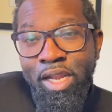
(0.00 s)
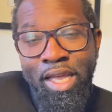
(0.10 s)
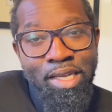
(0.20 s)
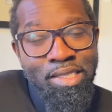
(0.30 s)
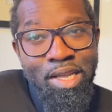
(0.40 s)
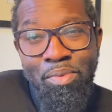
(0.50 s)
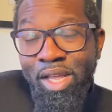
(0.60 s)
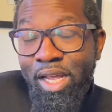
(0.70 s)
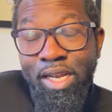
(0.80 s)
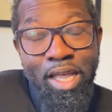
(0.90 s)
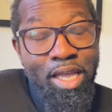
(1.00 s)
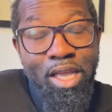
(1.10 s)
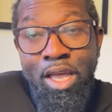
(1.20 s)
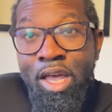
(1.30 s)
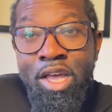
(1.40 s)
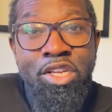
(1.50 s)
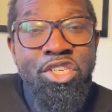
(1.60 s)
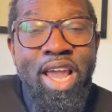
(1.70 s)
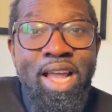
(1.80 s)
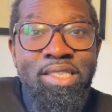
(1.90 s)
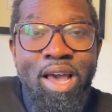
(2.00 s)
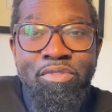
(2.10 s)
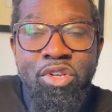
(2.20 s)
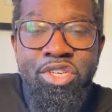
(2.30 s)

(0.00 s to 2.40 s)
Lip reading: Like I said, we had chance after